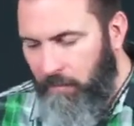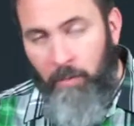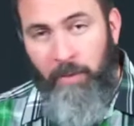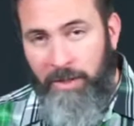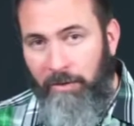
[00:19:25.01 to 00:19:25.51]

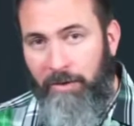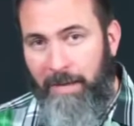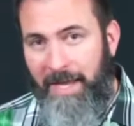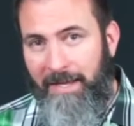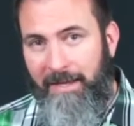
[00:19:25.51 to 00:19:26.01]
when you look at
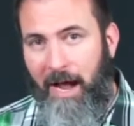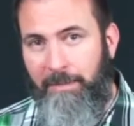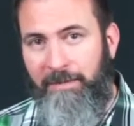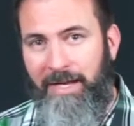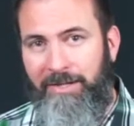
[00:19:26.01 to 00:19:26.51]
making
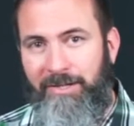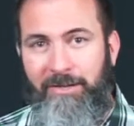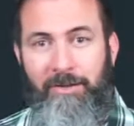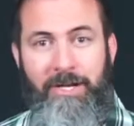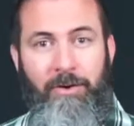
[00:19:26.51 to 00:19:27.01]
observations,
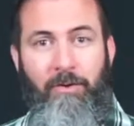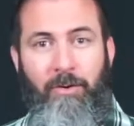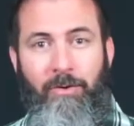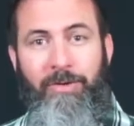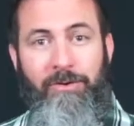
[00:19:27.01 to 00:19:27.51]
you look at the
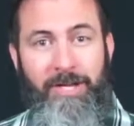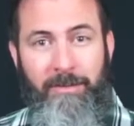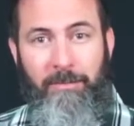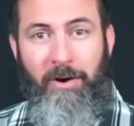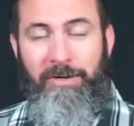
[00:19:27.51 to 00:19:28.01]
whole, you look at the
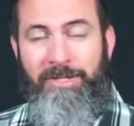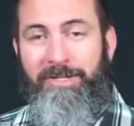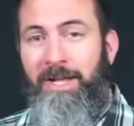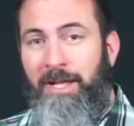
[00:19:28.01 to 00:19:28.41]
parts,